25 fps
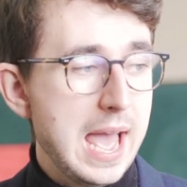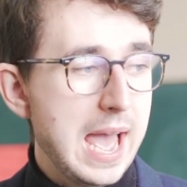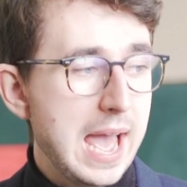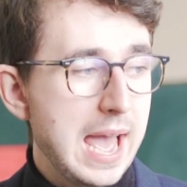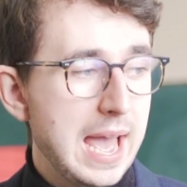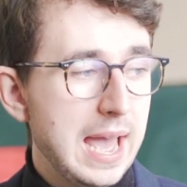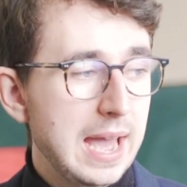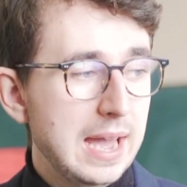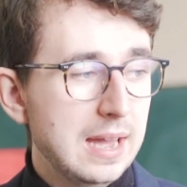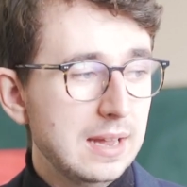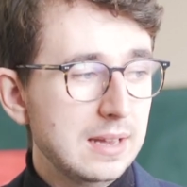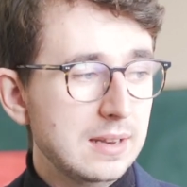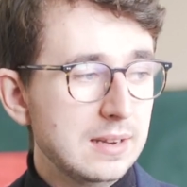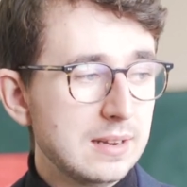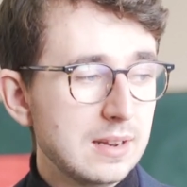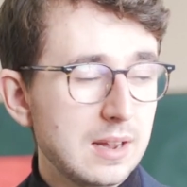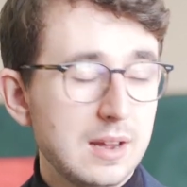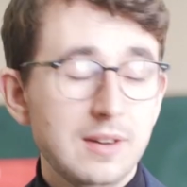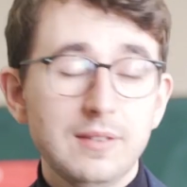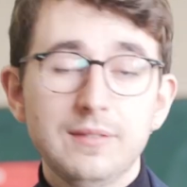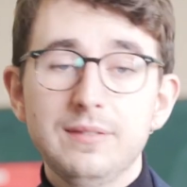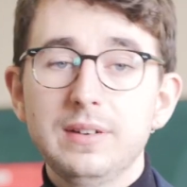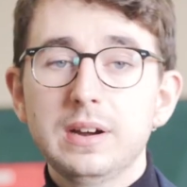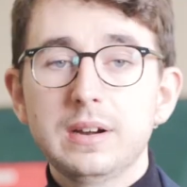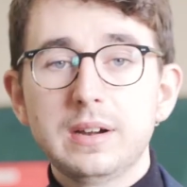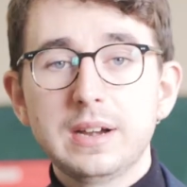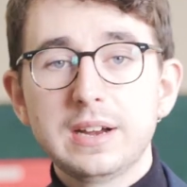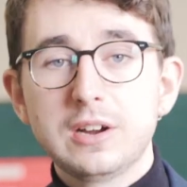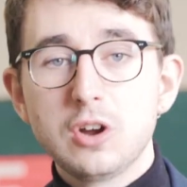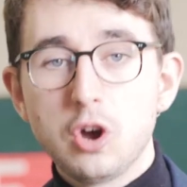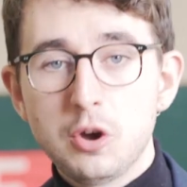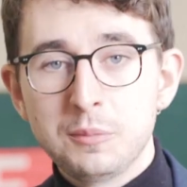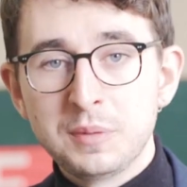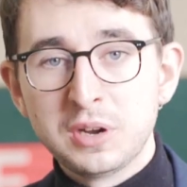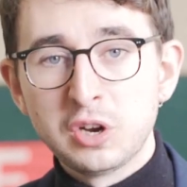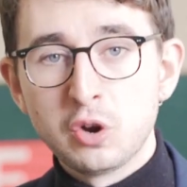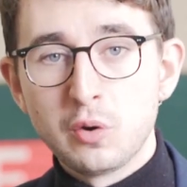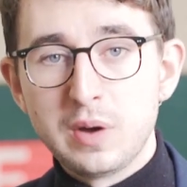and a very
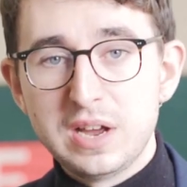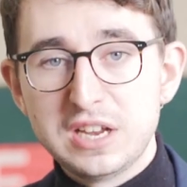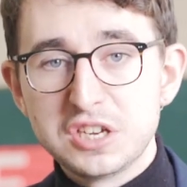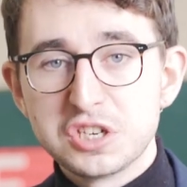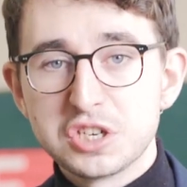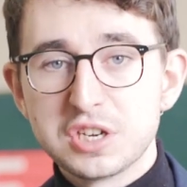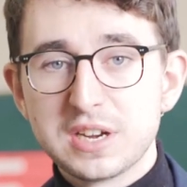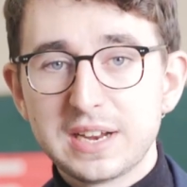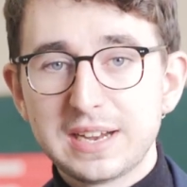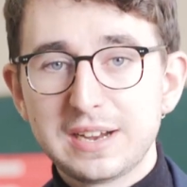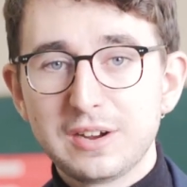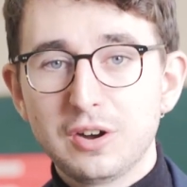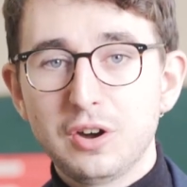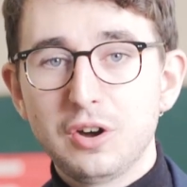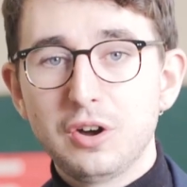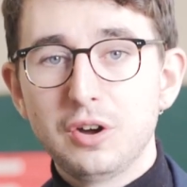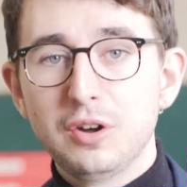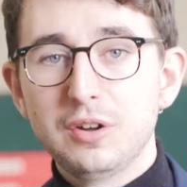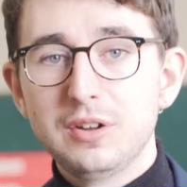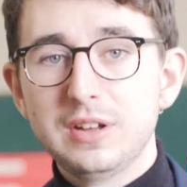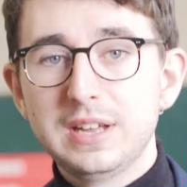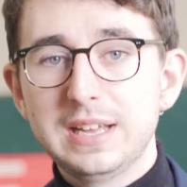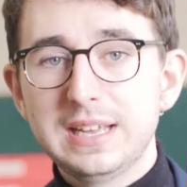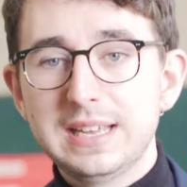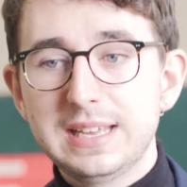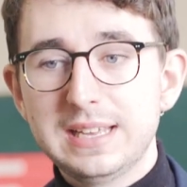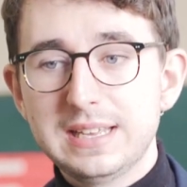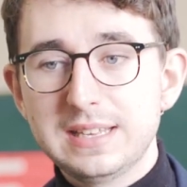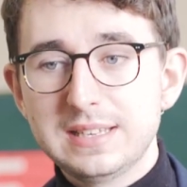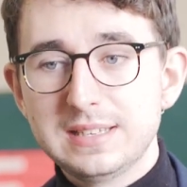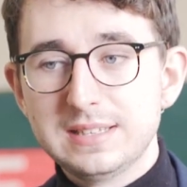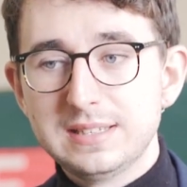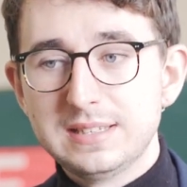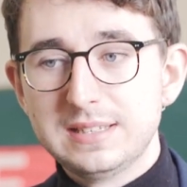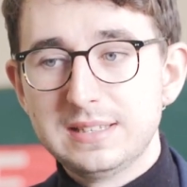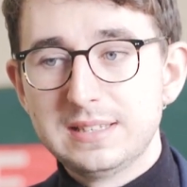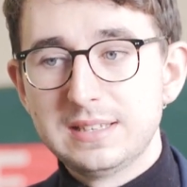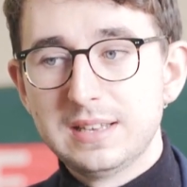common question I got
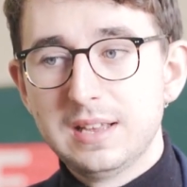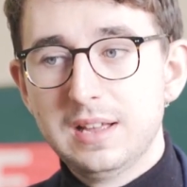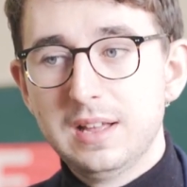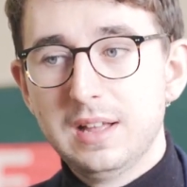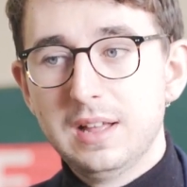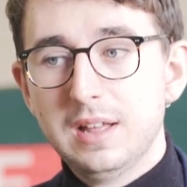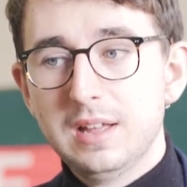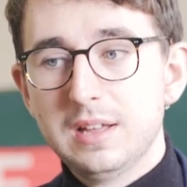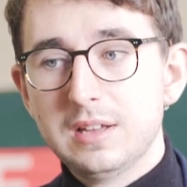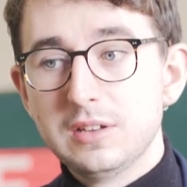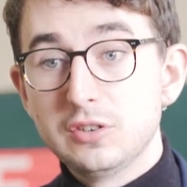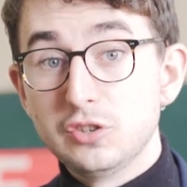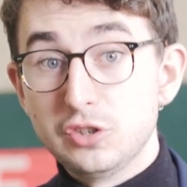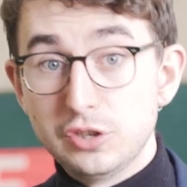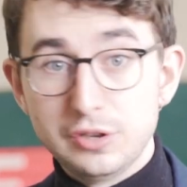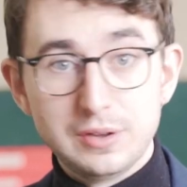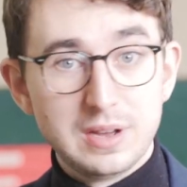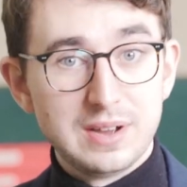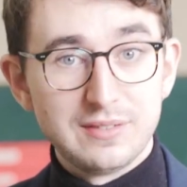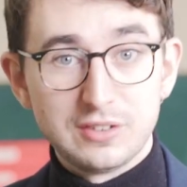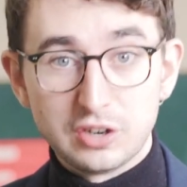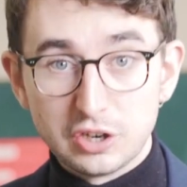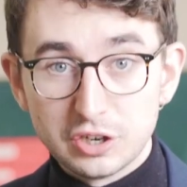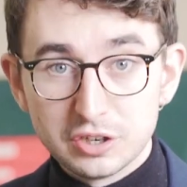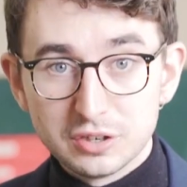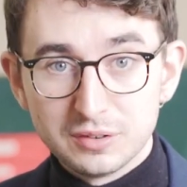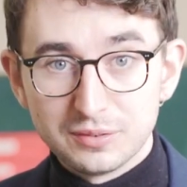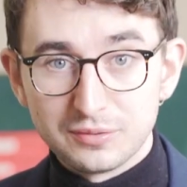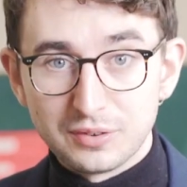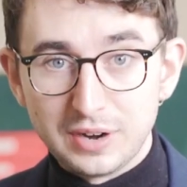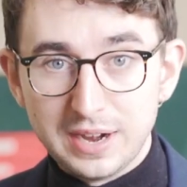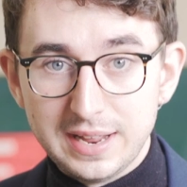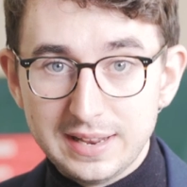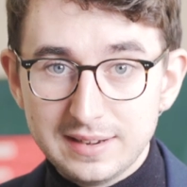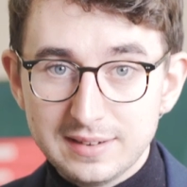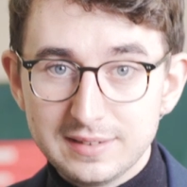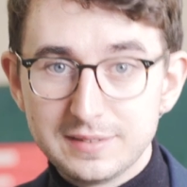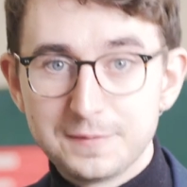is, do you have a
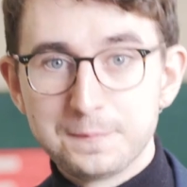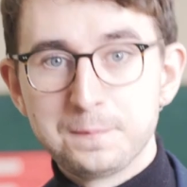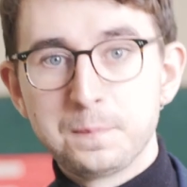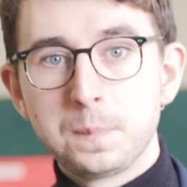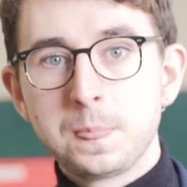girlfriend?